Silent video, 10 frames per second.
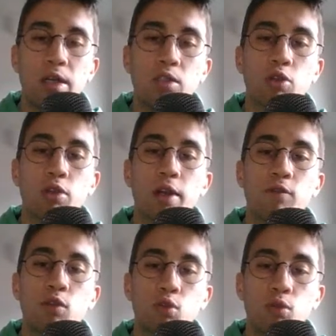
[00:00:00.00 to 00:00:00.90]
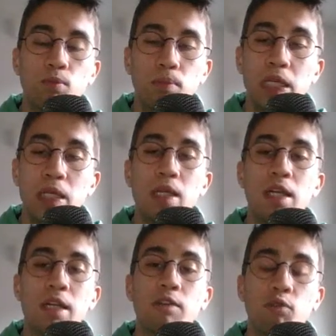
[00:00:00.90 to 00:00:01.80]
so you have to be
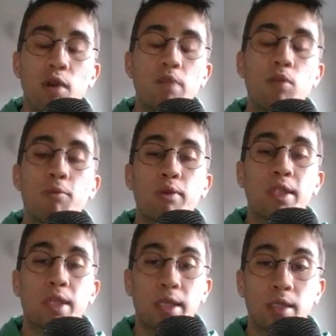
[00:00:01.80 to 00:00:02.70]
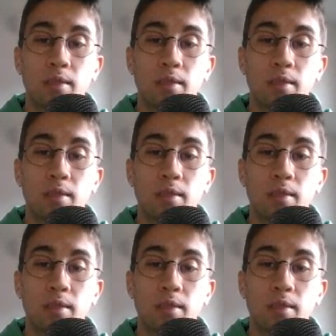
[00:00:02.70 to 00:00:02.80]
incredibly precise.